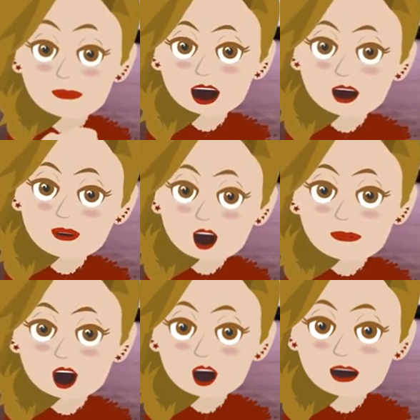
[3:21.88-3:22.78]
So you can
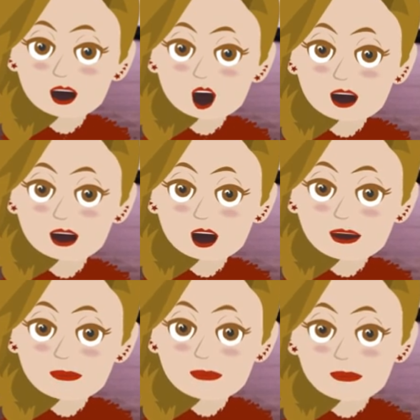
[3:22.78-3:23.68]
tell when you
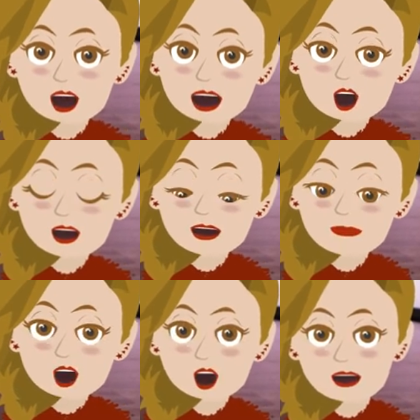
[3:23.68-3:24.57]
are in the
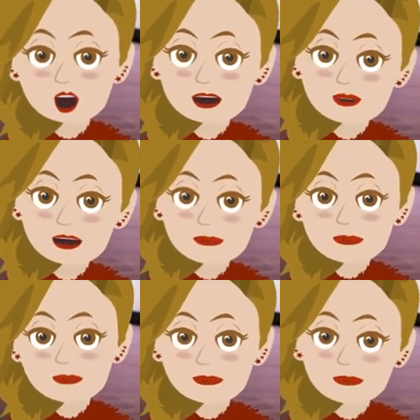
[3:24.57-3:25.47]
vibration of it.
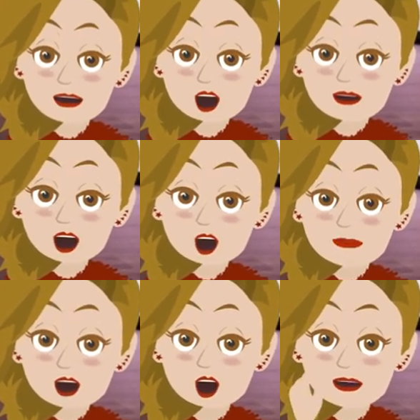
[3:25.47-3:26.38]
Can you hear what we're
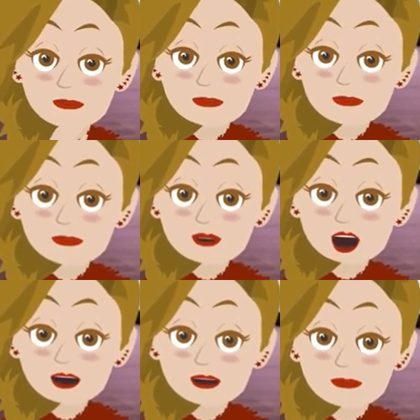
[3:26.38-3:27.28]
saying?
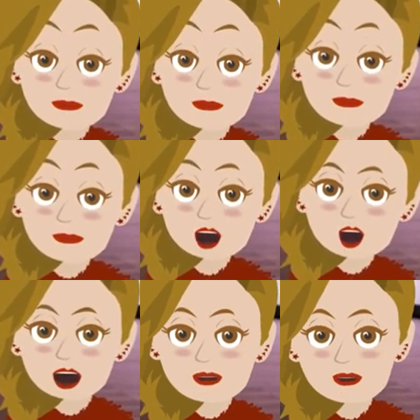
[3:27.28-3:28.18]
Truth in
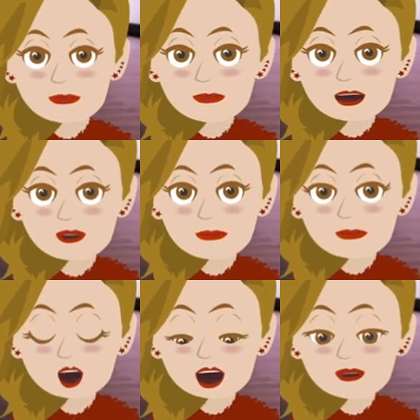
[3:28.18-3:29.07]
the
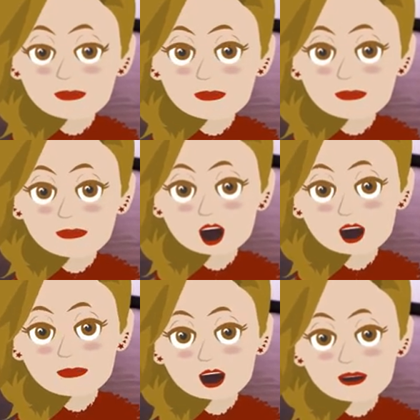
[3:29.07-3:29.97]
absolute
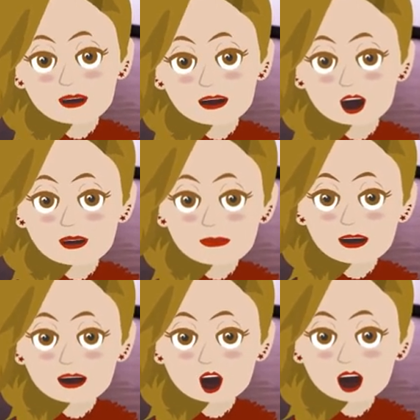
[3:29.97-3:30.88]
essence of what
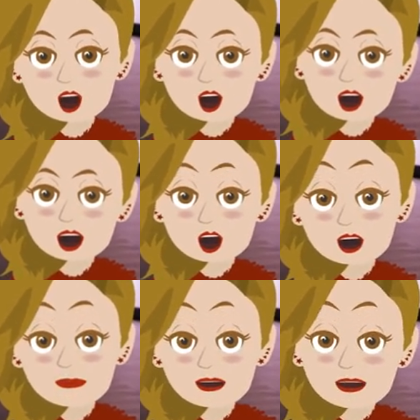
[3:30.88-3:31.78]
we mean when
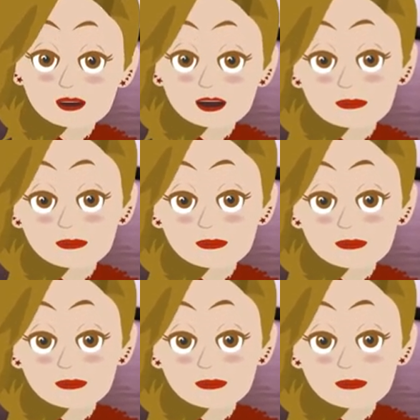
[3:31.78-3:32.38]
we say it